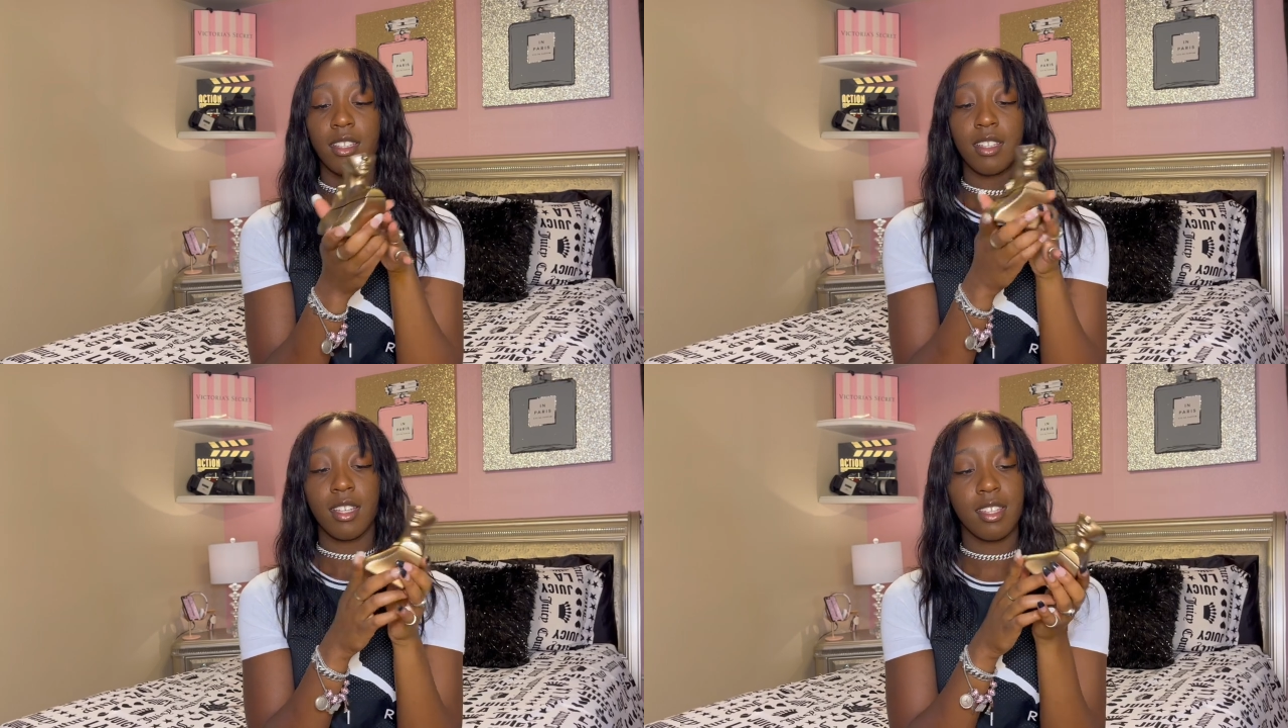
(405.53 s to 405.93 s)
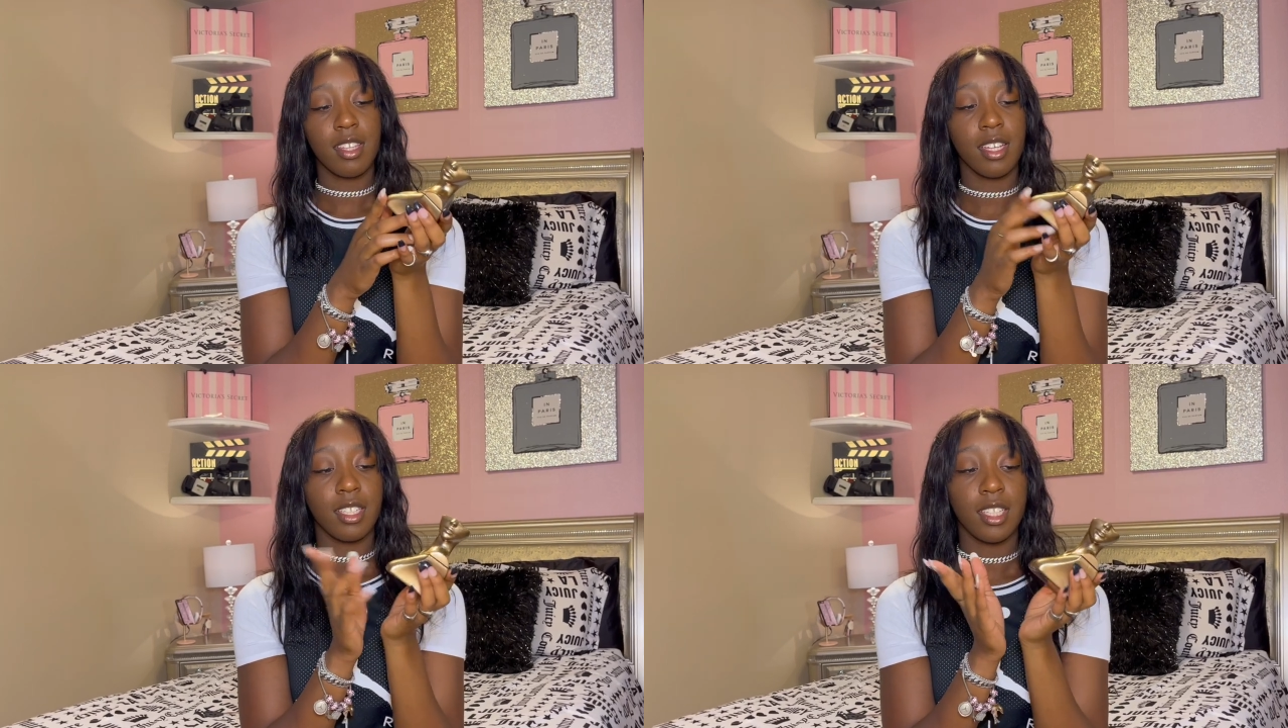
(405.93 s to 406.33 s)
This
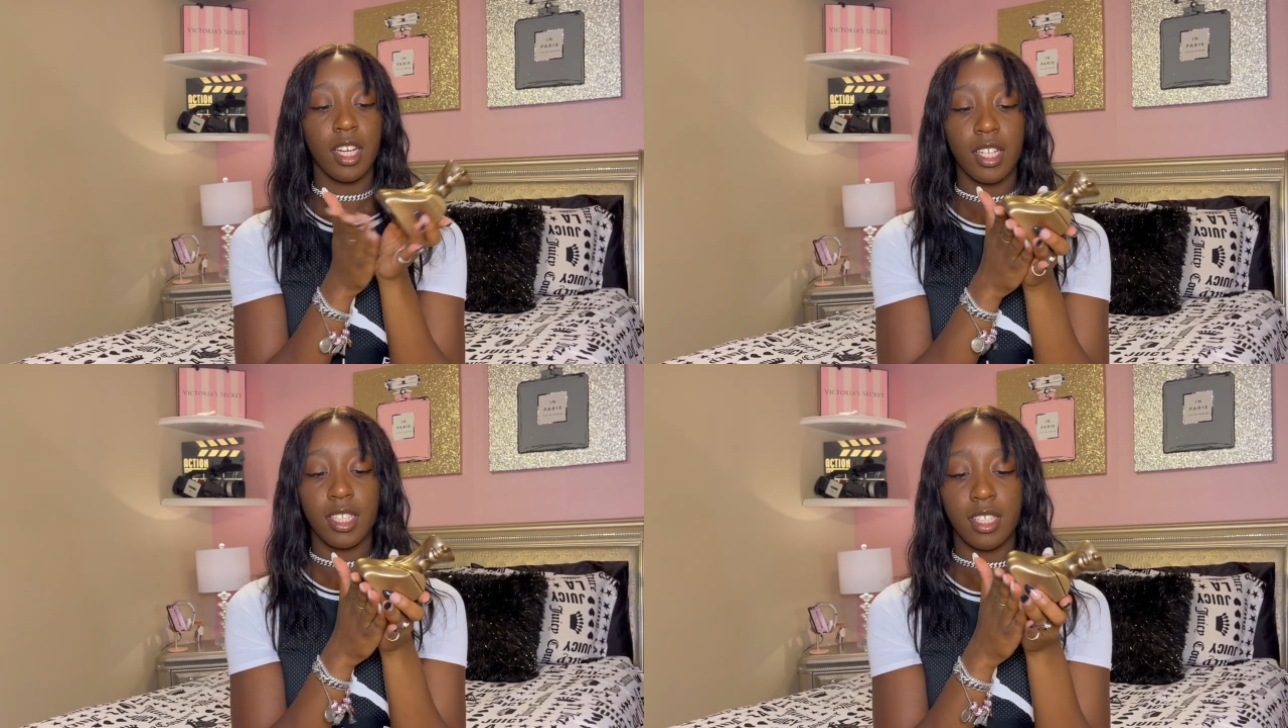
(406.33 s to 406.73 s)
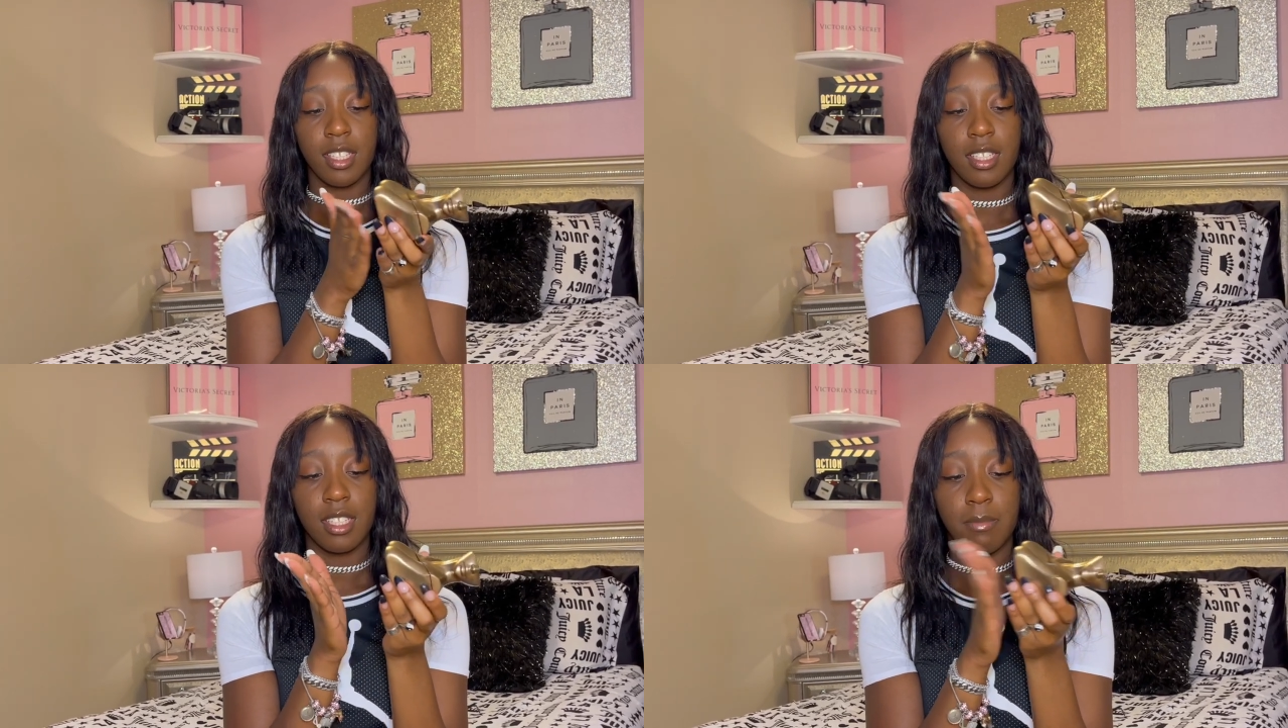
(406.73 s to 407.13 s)
thing
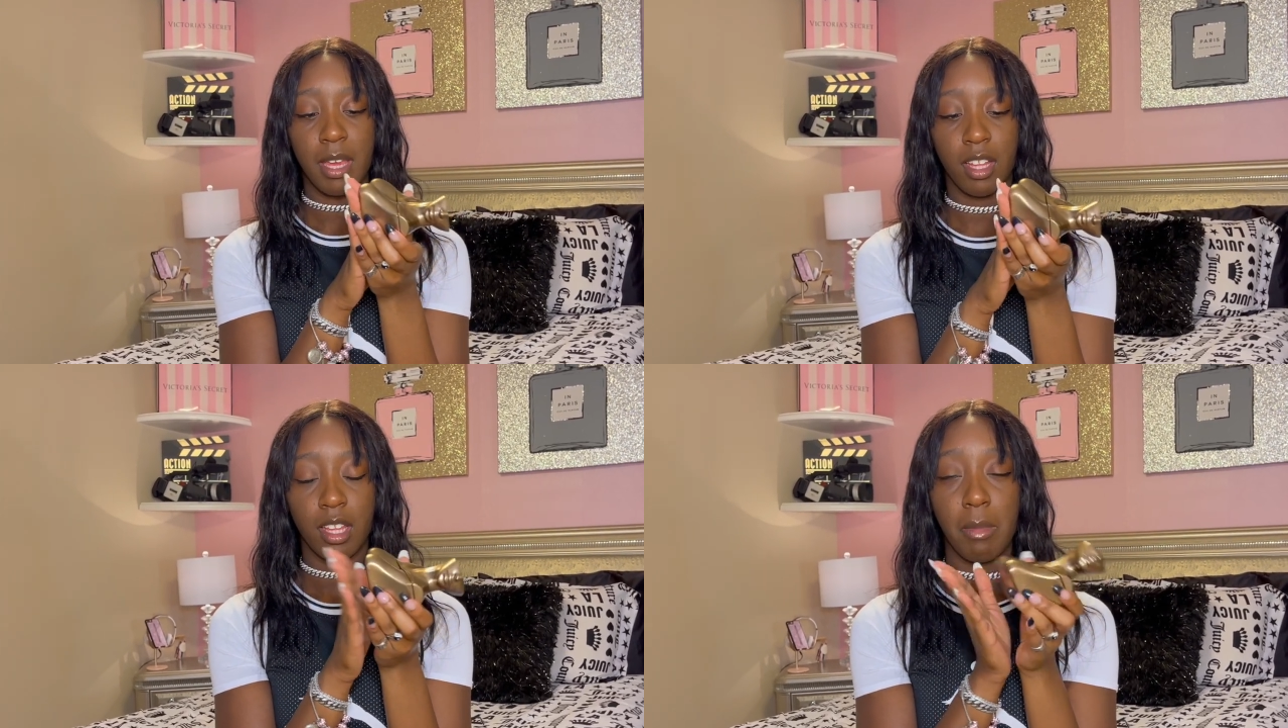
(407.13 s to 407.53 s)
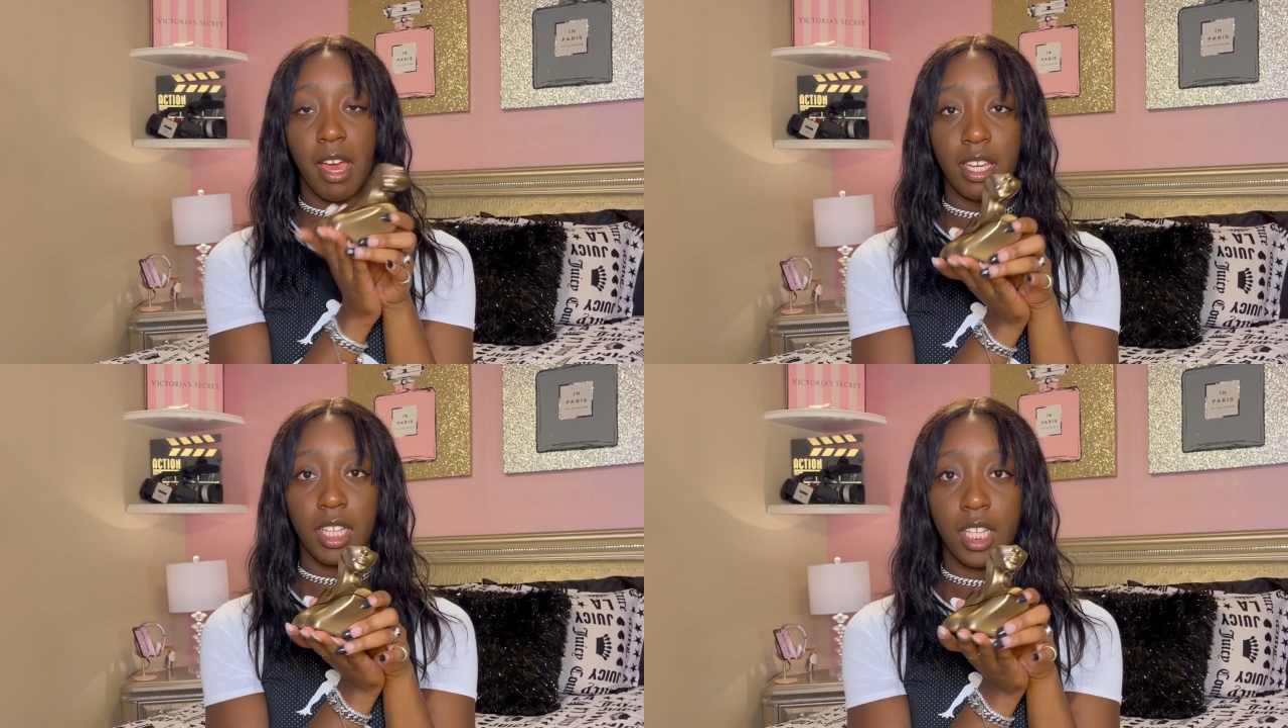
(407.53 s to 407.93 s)
does smell
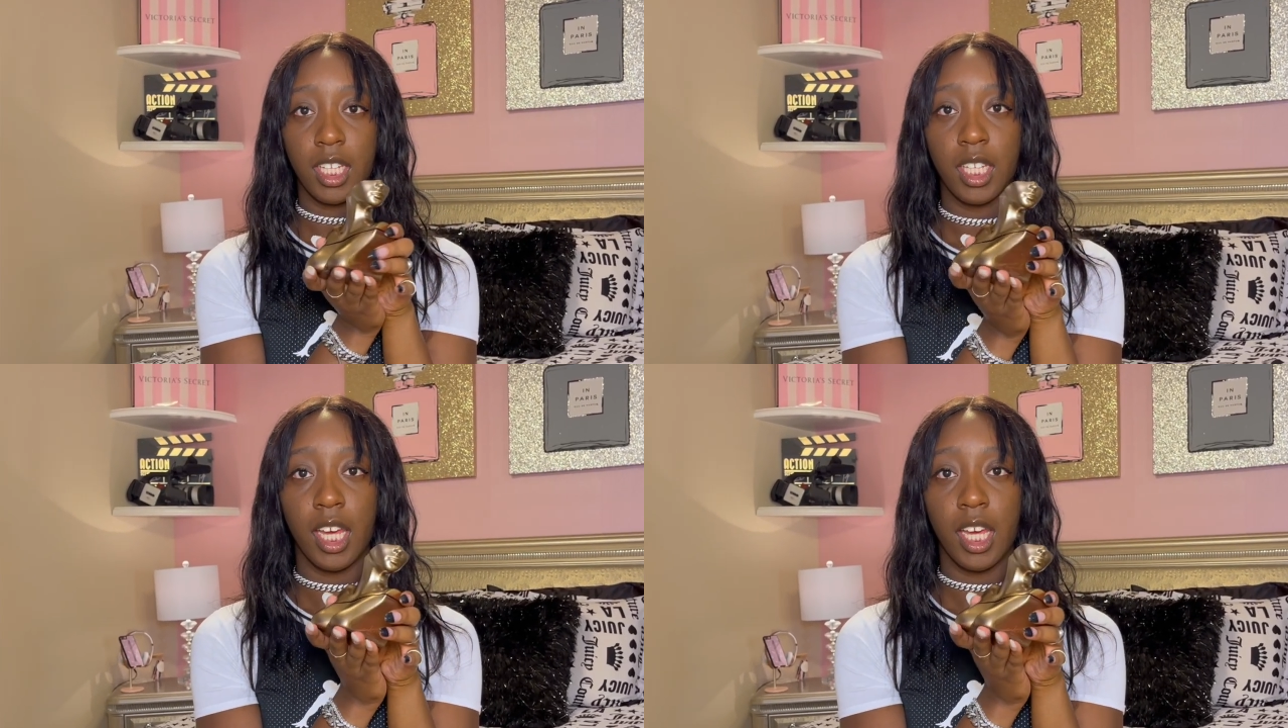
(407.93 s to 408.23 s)
immaculate.